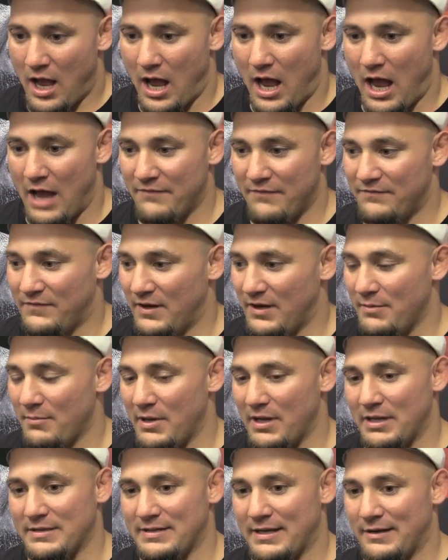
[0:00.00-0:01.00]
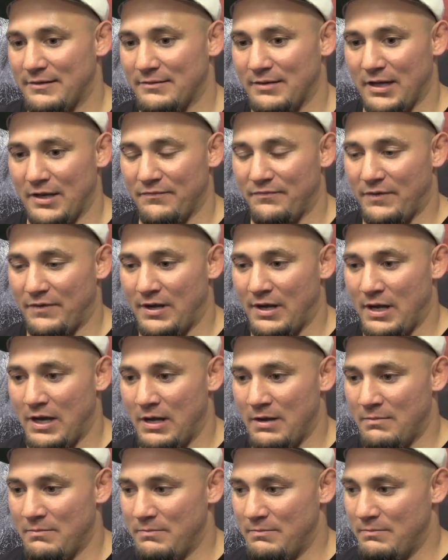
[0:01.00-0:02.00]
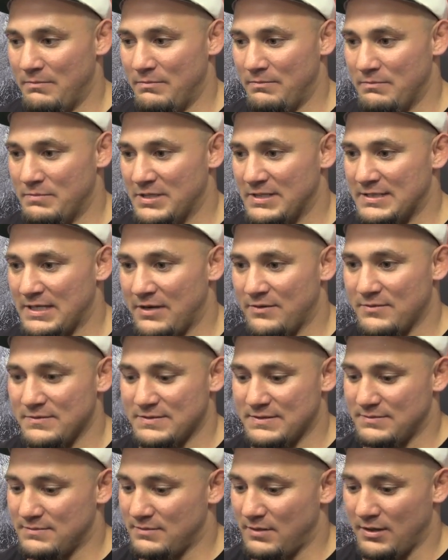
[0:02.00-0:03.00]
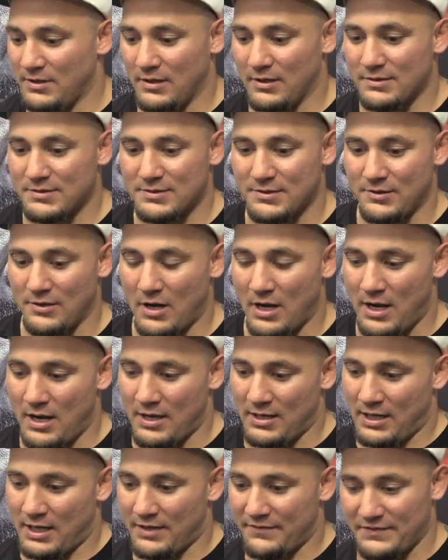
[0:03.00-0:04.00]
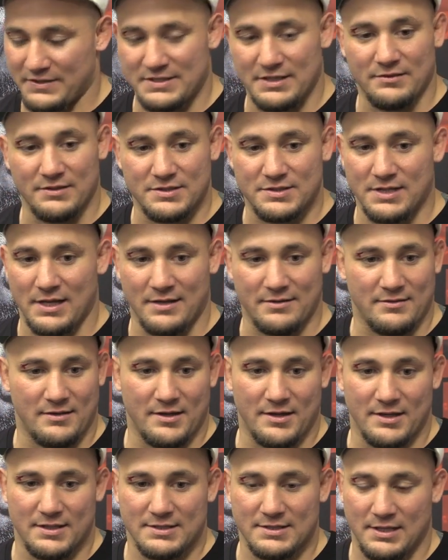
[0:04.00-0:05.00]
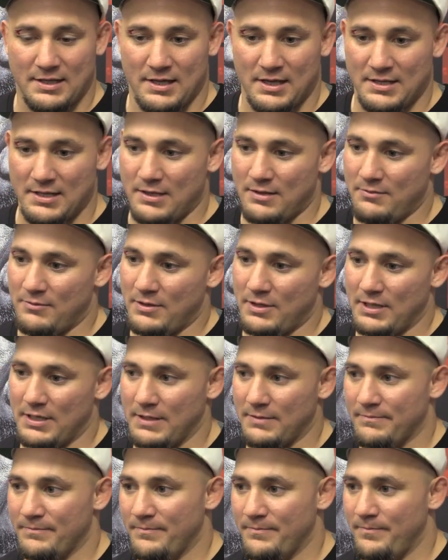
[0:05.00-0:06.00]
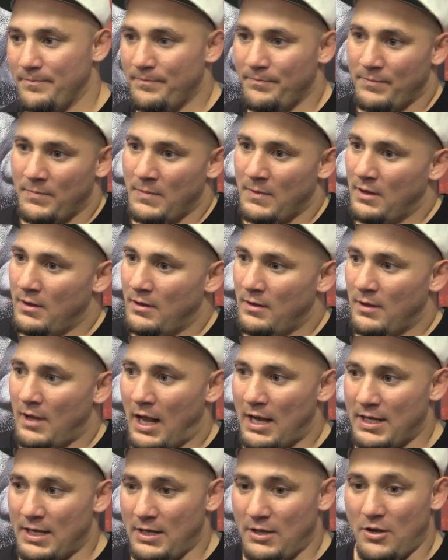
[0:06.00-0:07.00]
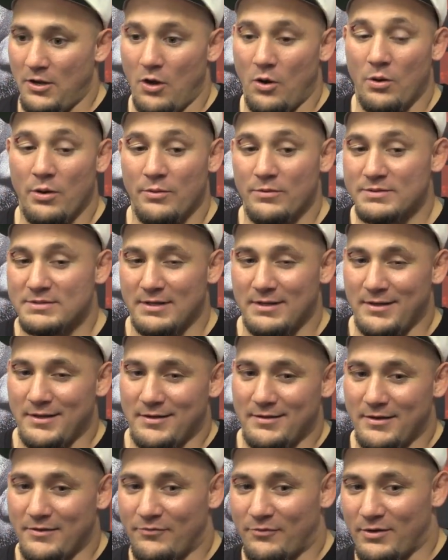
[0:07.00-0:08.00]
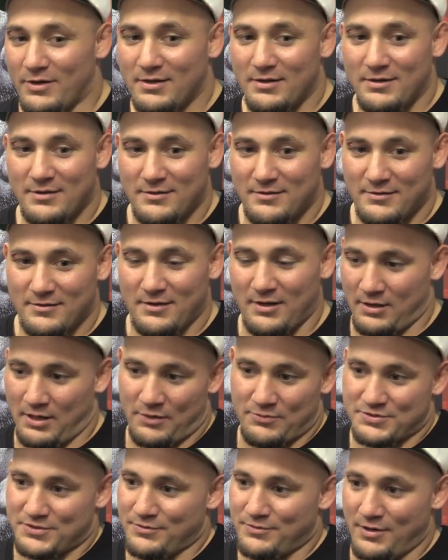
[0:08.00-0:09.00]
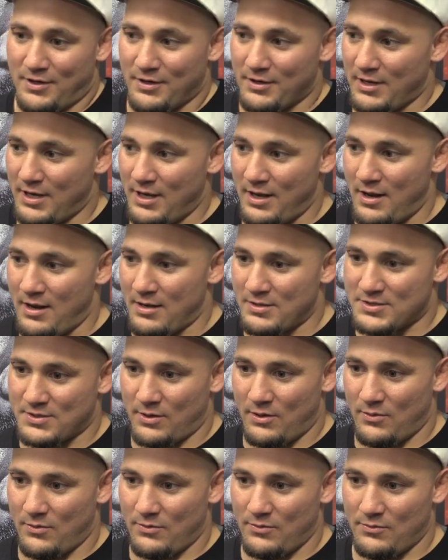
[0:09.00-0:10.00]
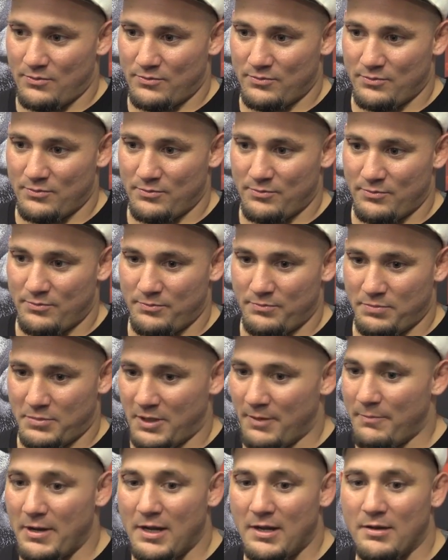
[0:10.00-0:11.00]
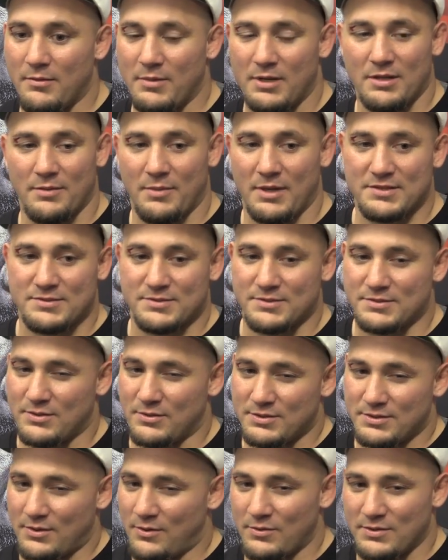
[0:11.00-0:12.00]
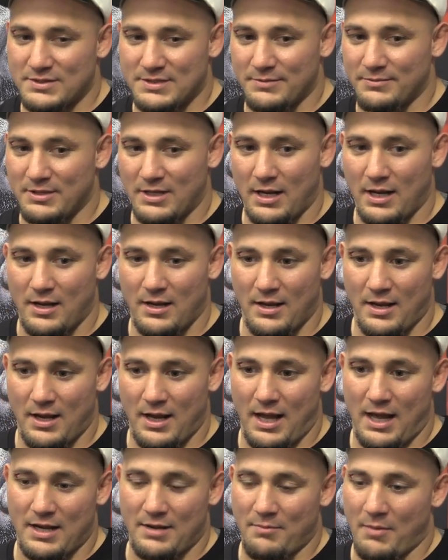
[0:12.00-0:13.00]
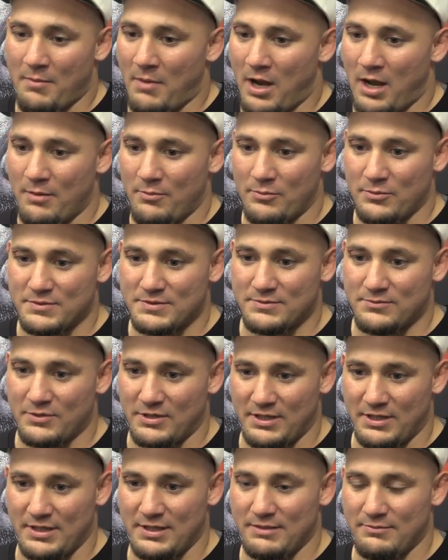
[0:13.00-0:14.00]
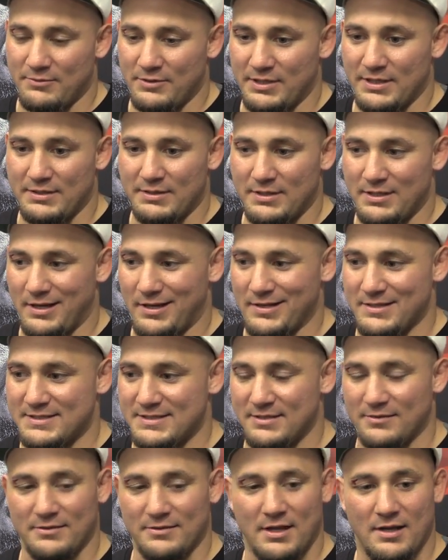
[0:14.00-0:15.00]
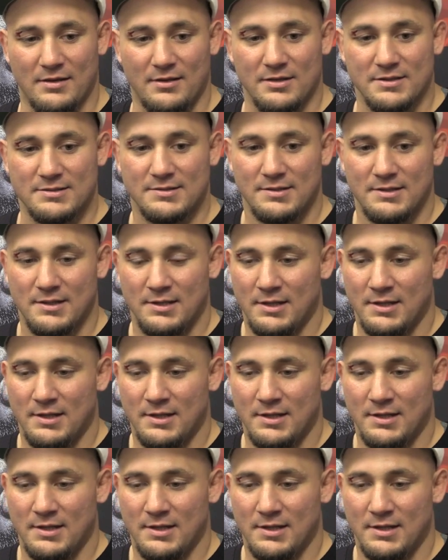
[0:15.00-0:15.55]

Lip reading: I've done it my entire life. Since I was a youngster, you know, I kind of excelled at athletics. I didn't know it was any different. I was too young. And so competing to being the best is always something that I had. And my mom was really, really kind of instilled that in us.